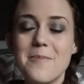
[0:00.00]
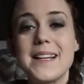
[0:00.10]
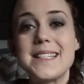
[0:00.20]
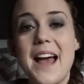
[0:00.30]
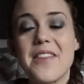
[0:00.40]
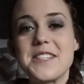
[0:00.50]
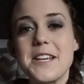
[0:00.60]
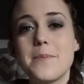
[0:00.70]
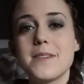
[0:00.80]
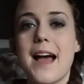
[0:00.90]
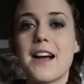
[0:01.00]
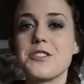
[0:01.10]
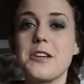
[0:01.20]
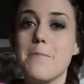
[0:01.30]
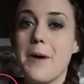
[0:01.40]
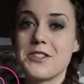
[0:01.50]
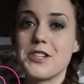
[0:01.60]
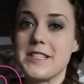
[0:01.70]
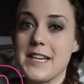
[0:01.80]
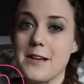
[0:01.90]
My 10th tip is actually a bunch
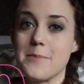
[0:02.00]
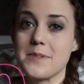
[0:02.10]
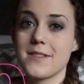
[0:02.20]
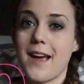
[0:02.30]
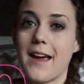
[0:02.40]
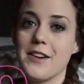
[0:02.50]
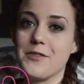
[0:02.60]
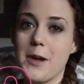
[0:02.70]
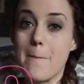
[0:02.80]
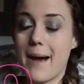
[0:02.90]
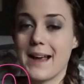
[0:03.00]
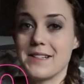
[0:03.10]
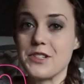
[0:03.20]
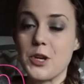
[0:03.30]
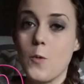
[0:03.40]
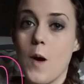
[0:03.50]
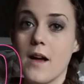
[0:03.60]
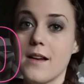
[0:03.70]
of tips kind of combined into one,